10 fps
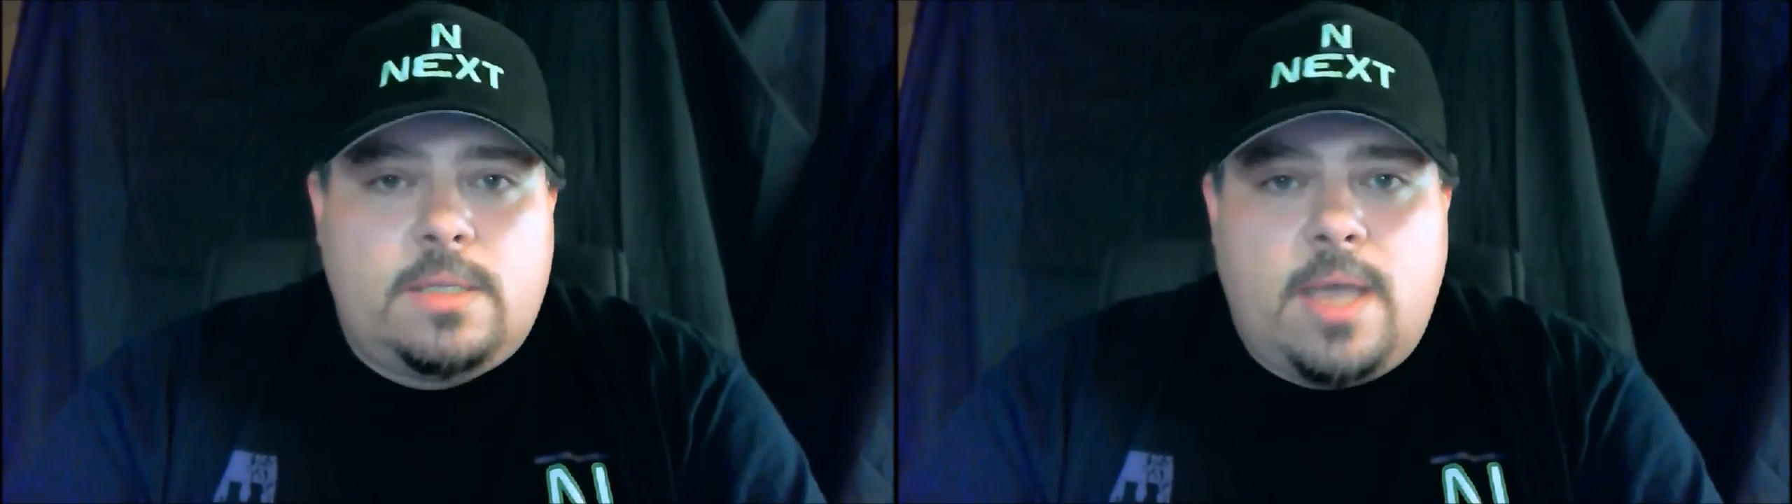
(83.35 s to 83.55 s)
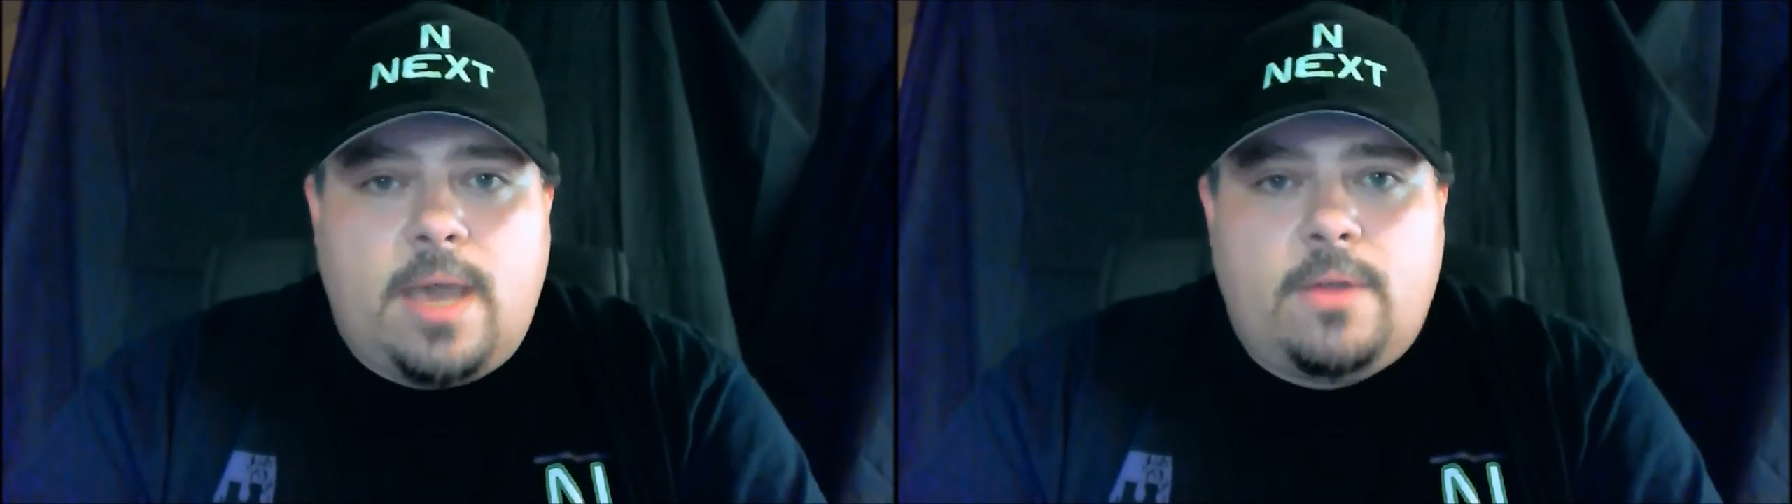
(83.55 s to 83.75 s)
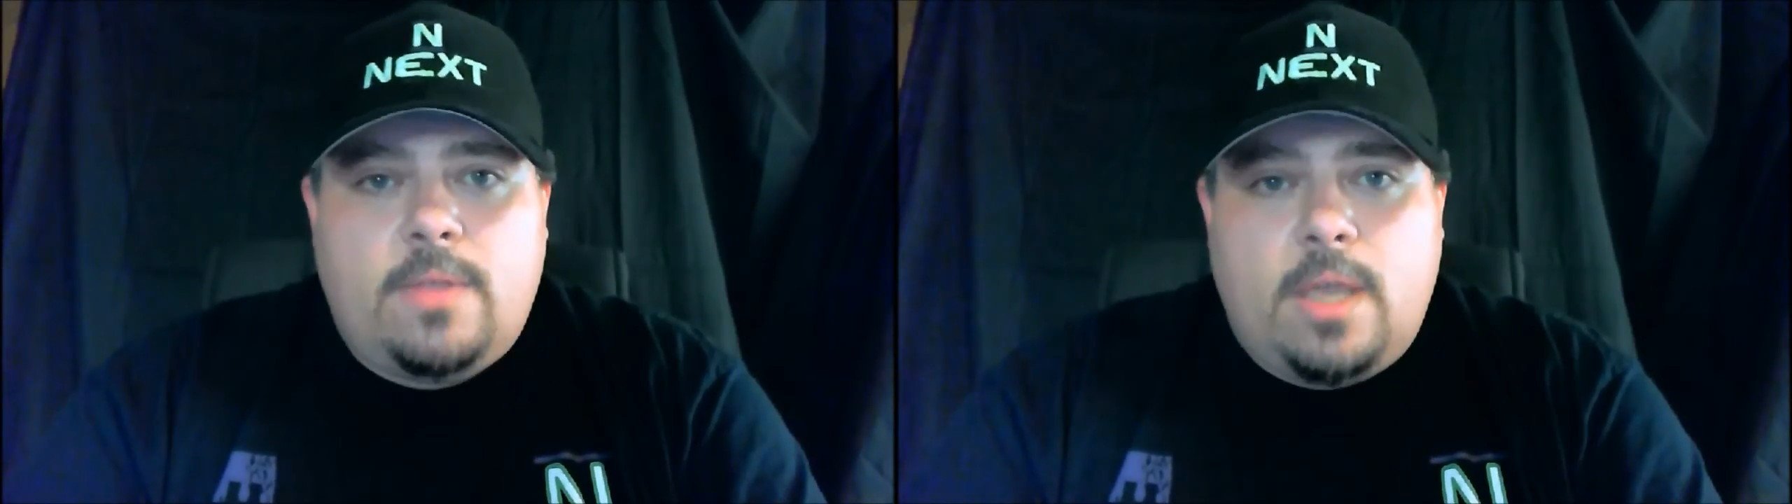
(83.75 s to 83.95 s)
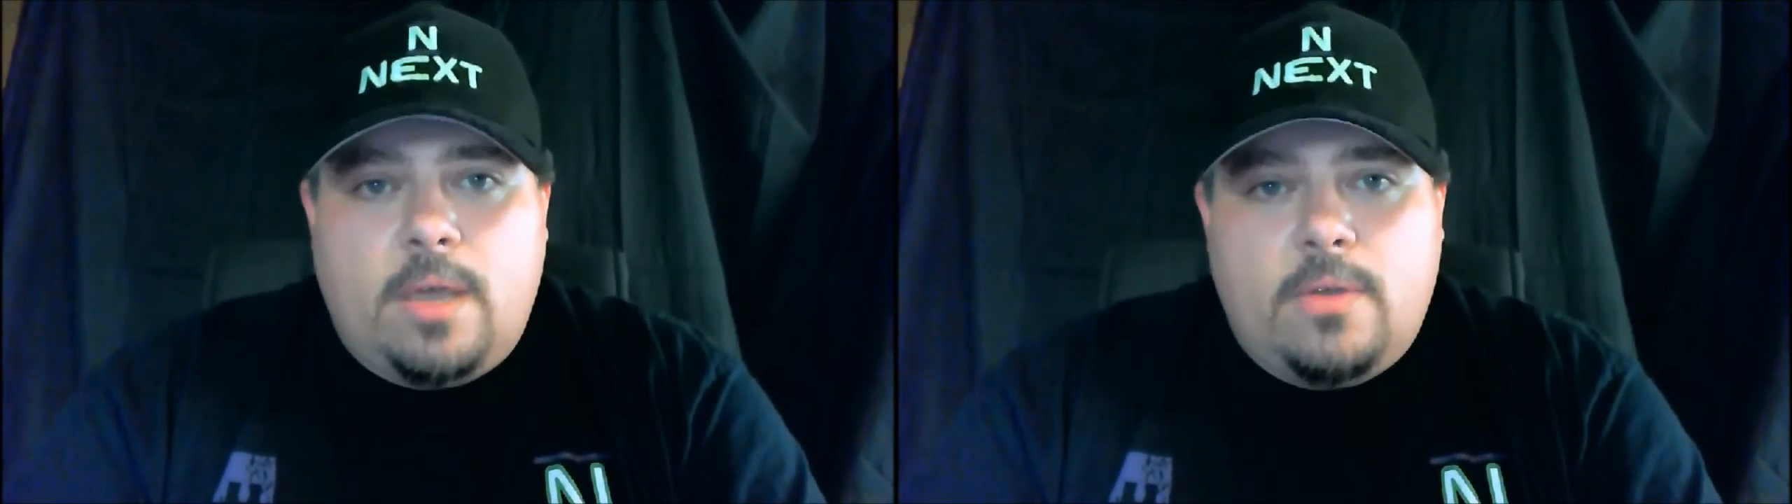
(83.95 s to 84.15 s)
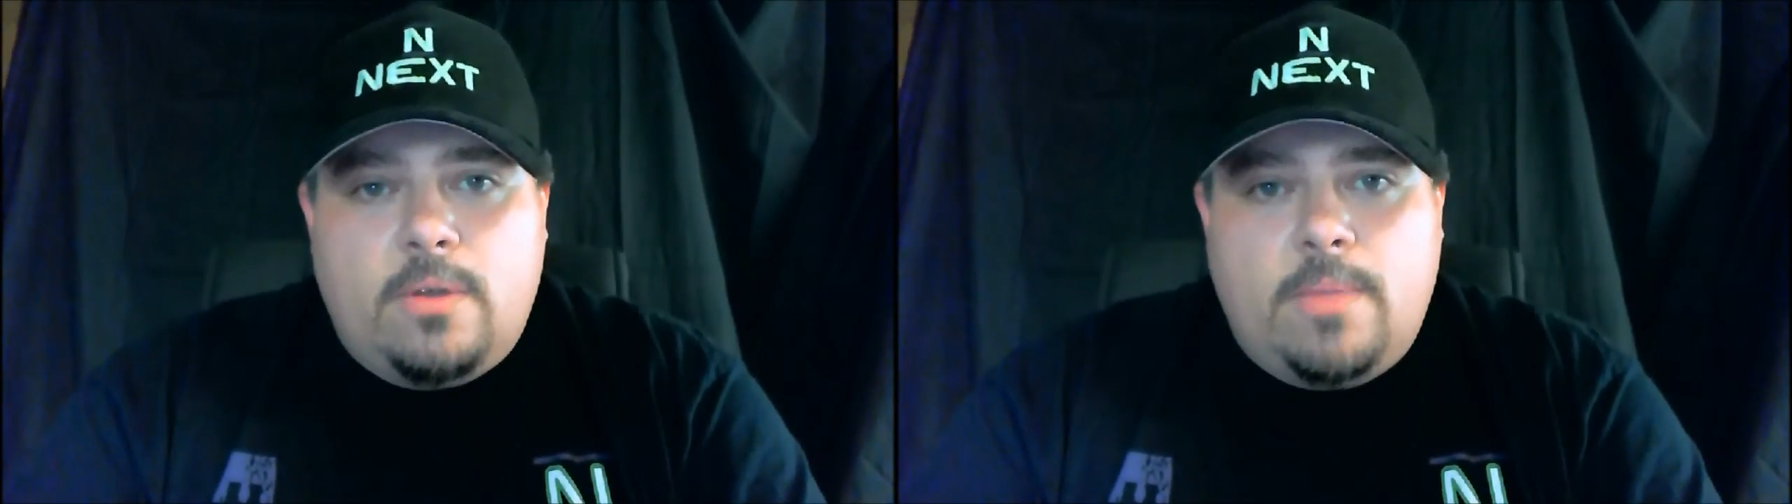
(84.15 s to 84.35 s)
that, or the
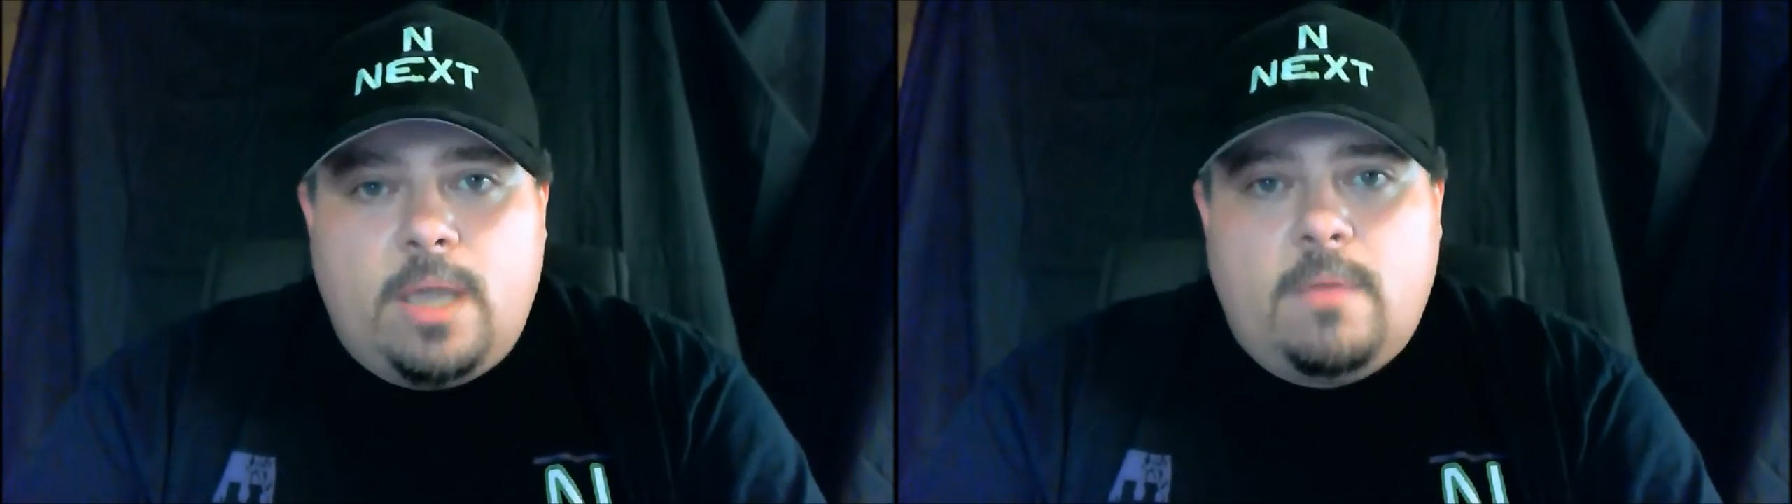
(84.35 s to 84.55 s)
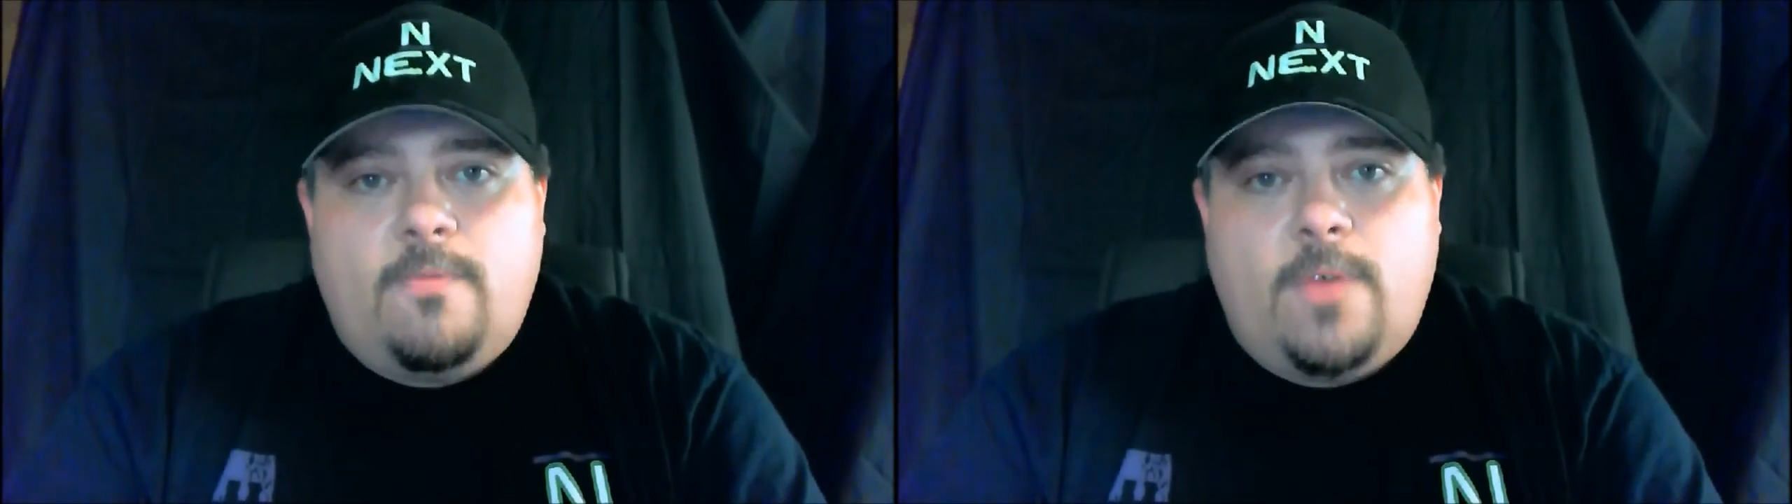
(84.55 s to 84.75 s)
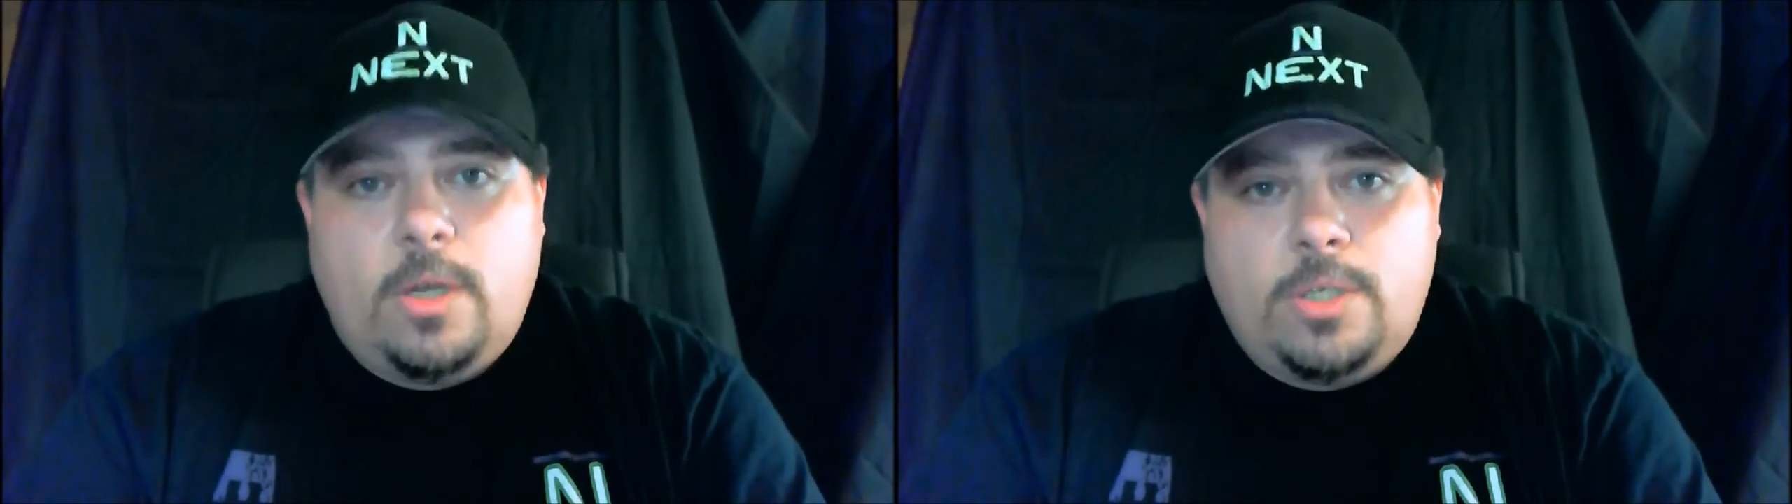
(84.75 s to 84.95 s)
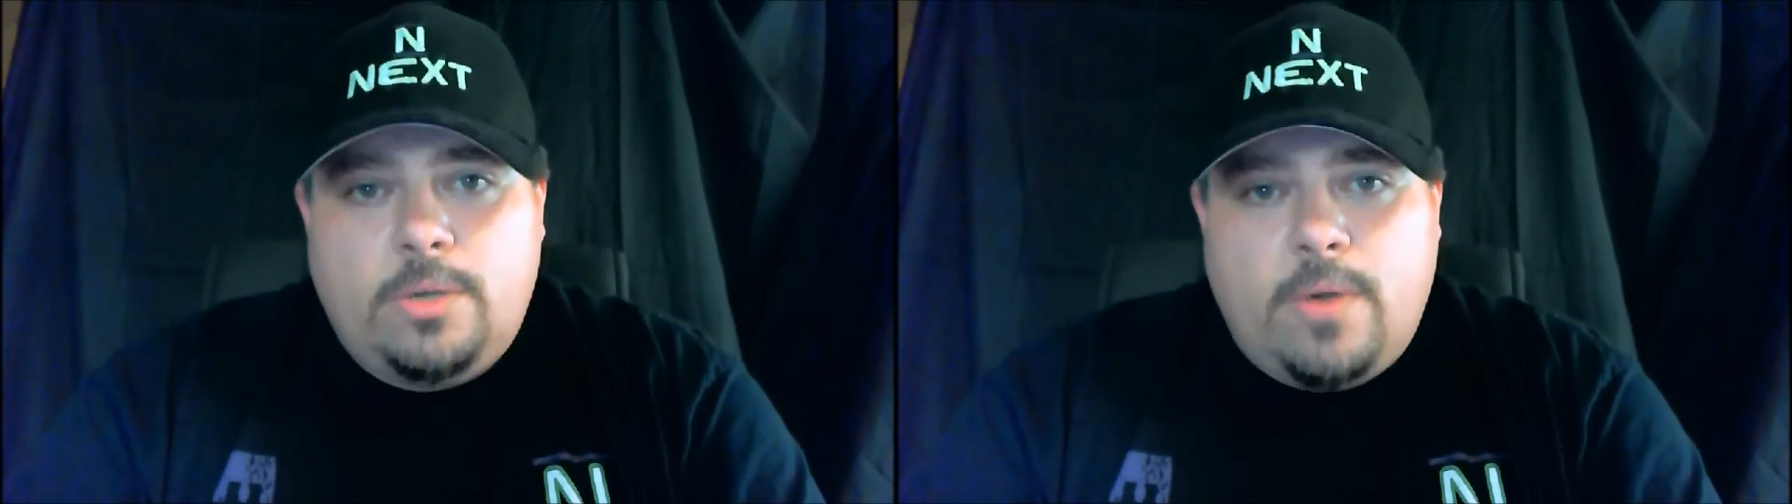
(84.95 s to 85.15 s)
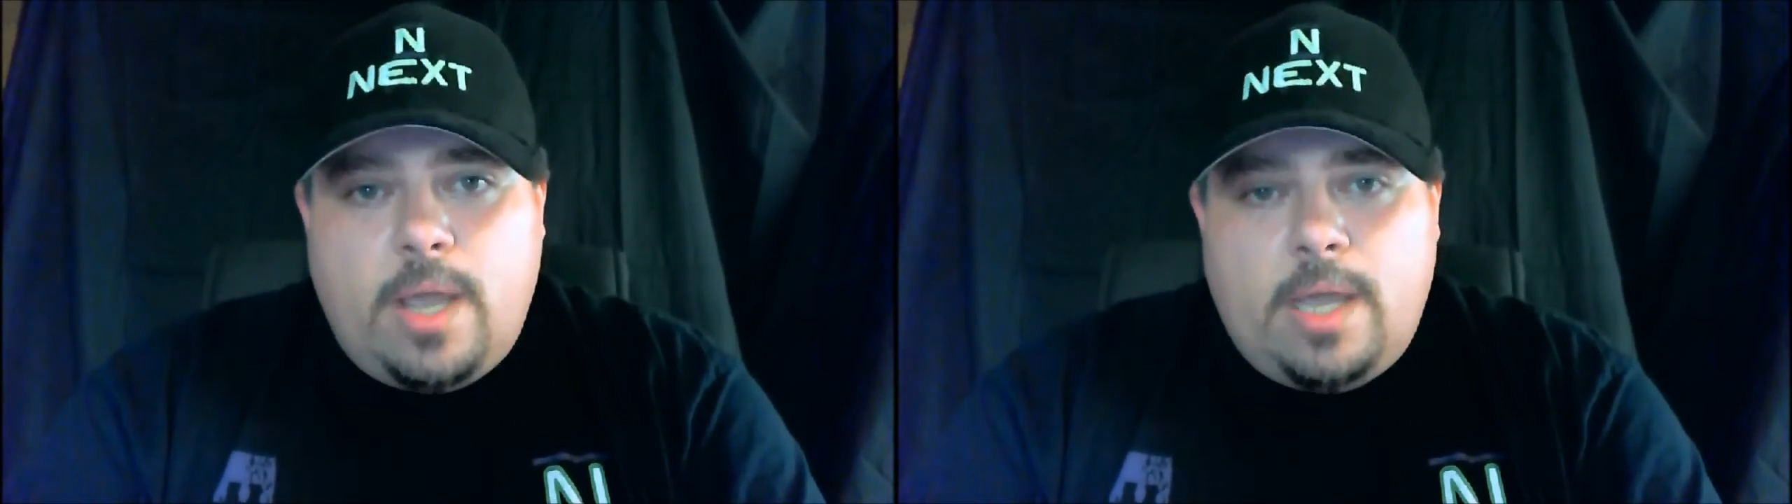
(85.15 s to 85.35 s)
other to make them
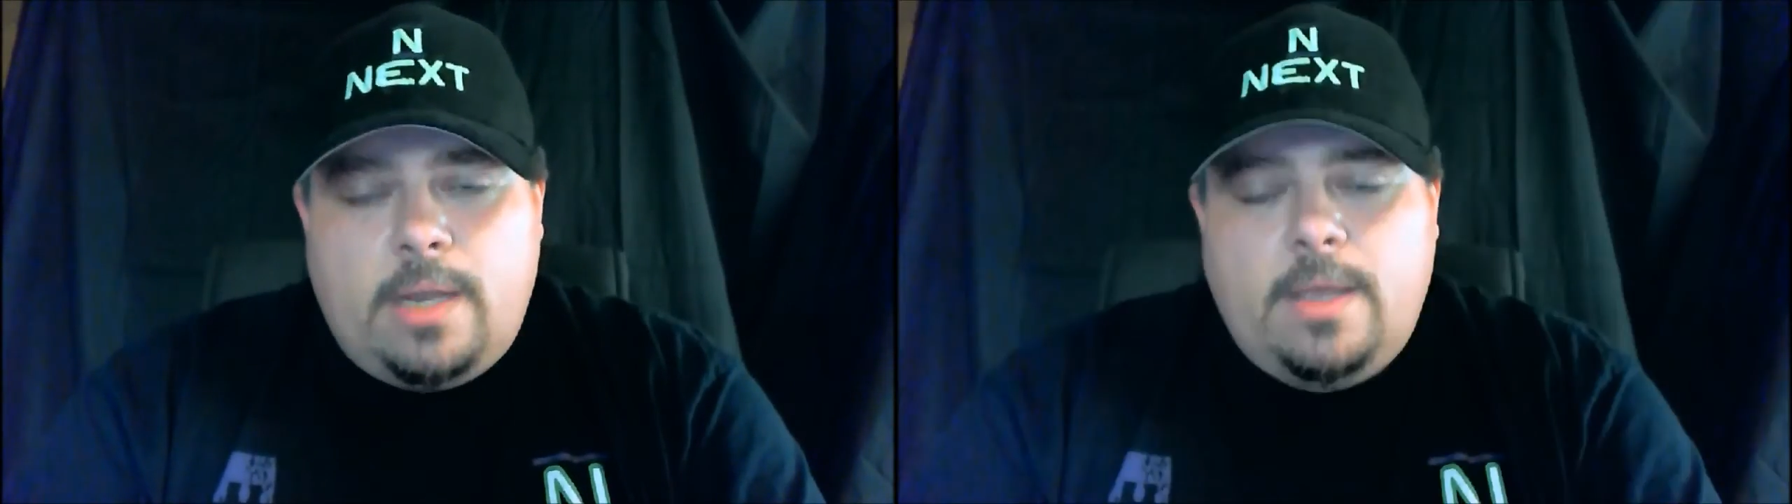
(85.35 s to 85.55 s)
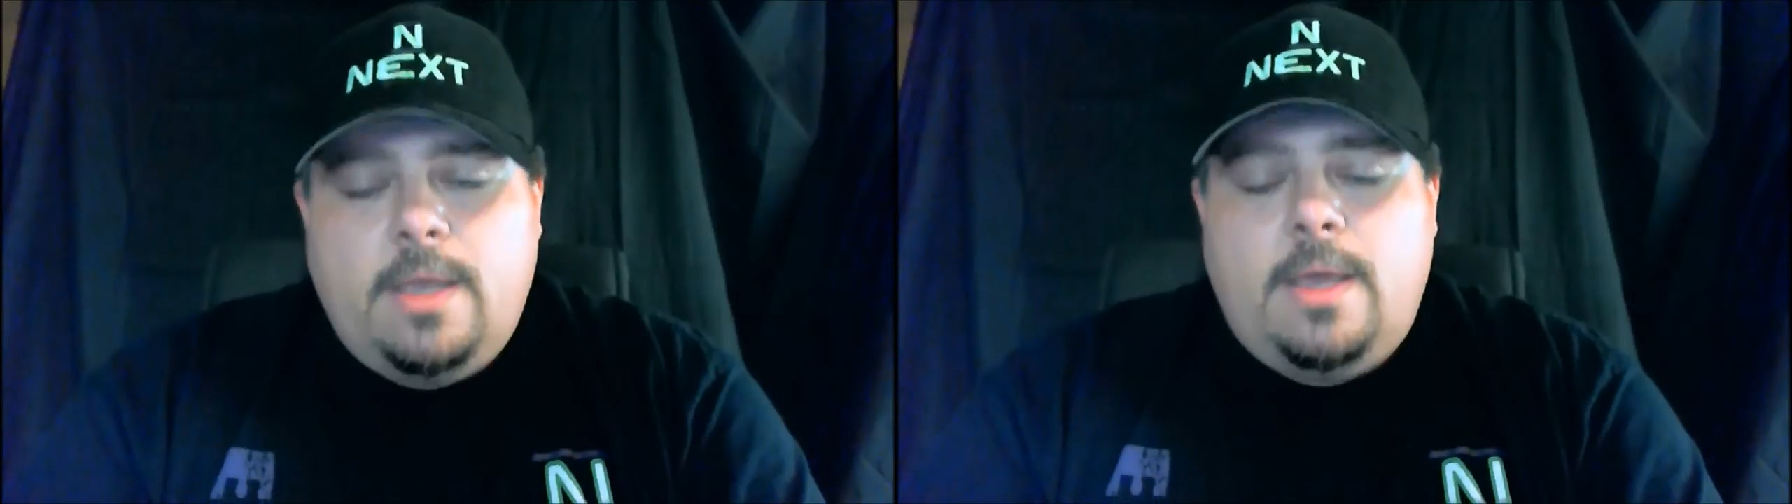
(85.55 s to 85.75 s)
function right.